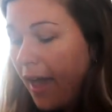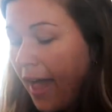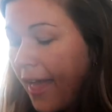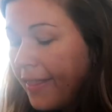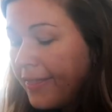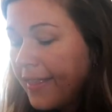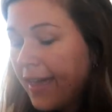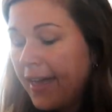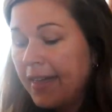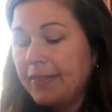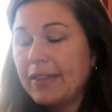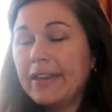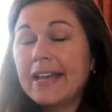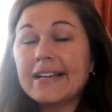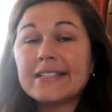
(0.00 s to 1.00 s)
And then
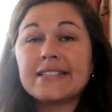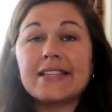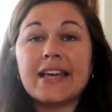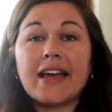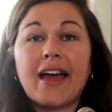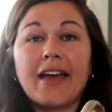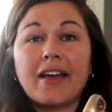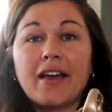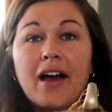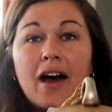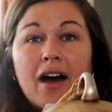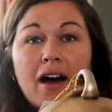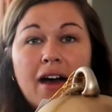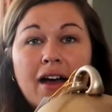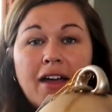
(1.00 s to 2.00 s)
the next thing I
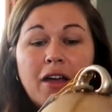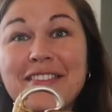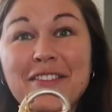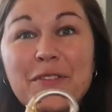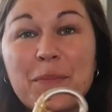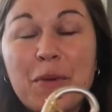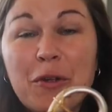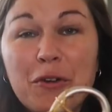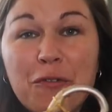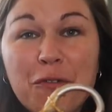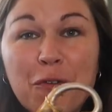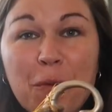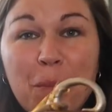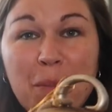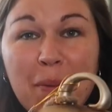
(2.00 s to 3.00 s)
got, this
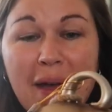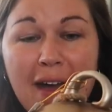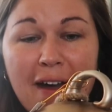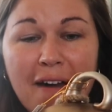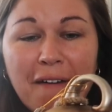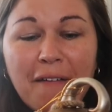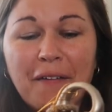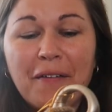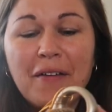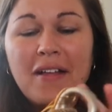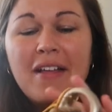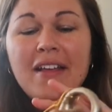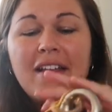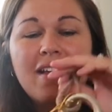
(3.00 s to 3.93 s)
beautiful bell.